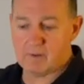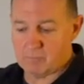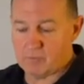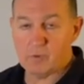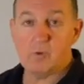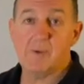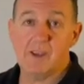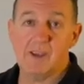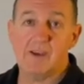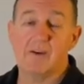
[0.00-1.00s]

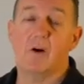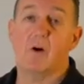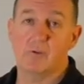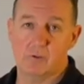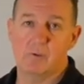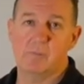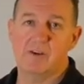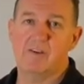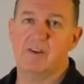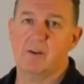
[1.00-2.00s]
zooming in onto a
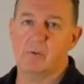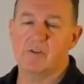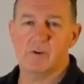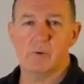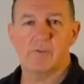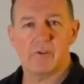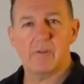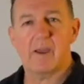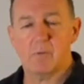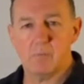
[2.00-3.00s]
particular issue. And so
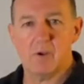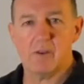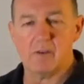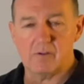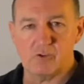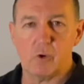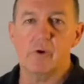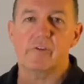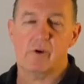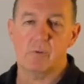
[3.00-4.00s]
that would be the
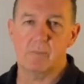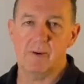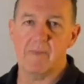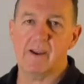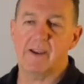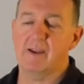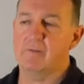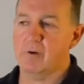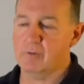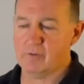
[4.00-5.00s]
choice I would be making
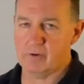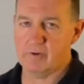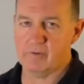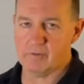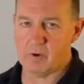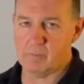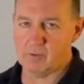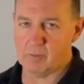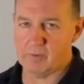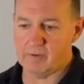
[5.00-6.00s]
if I was trying to decide
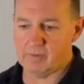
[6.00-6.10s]
between these